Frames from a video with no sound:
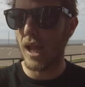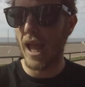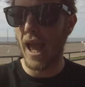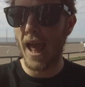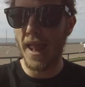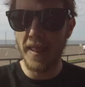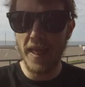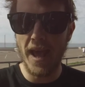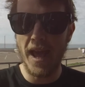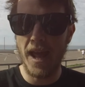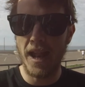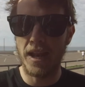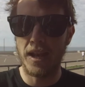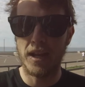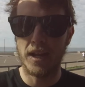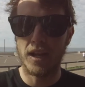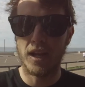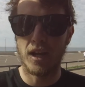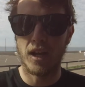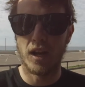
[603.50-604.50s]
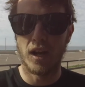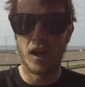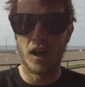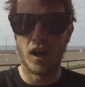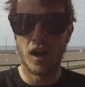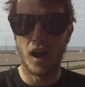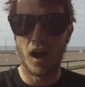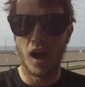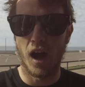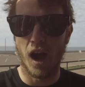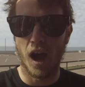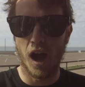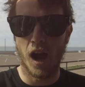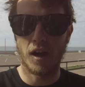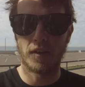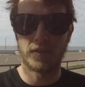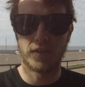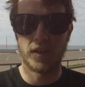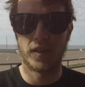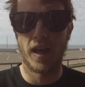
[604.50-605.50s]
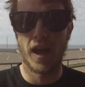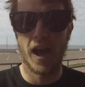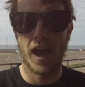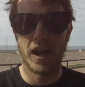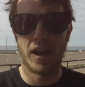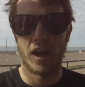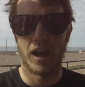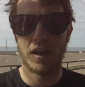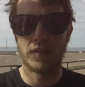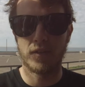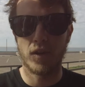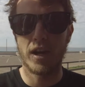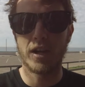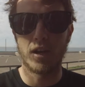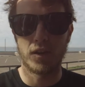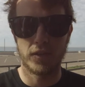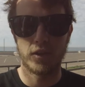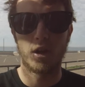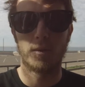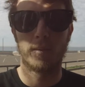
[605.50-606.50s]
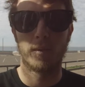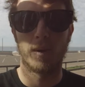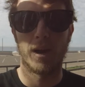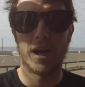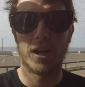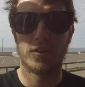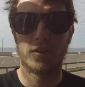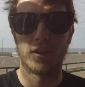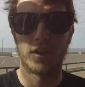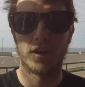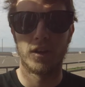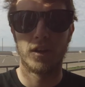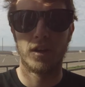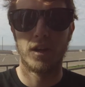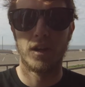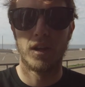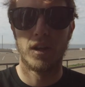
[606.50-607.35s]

And then after that, after I got the operation,